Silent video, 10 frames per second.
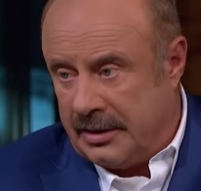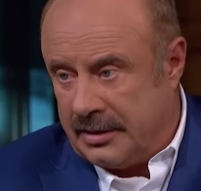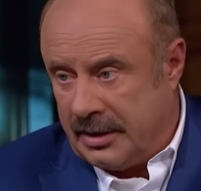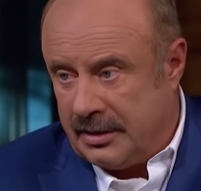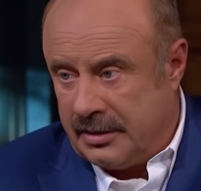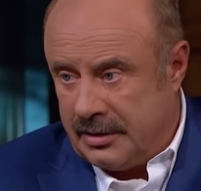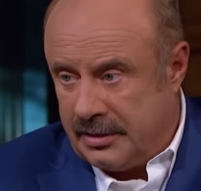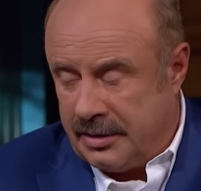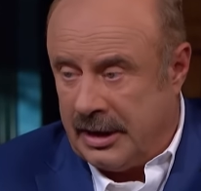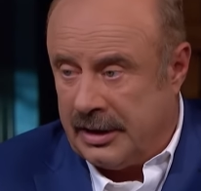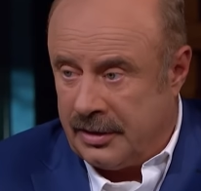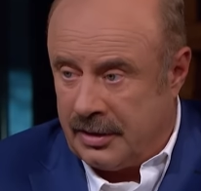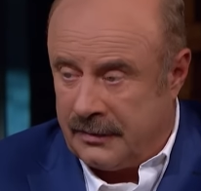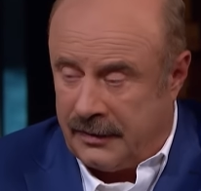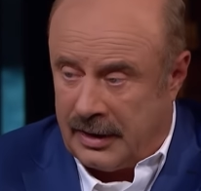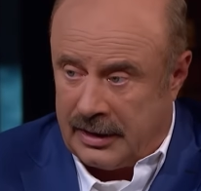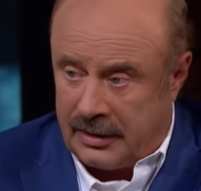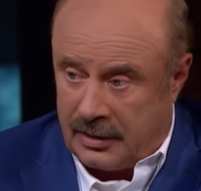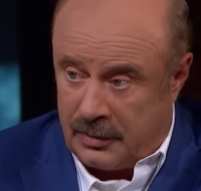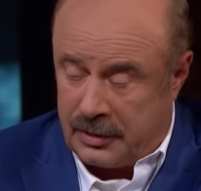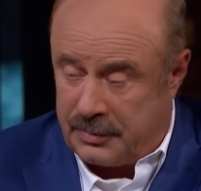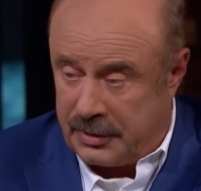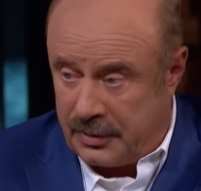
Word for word: set Shanda on fire, not once but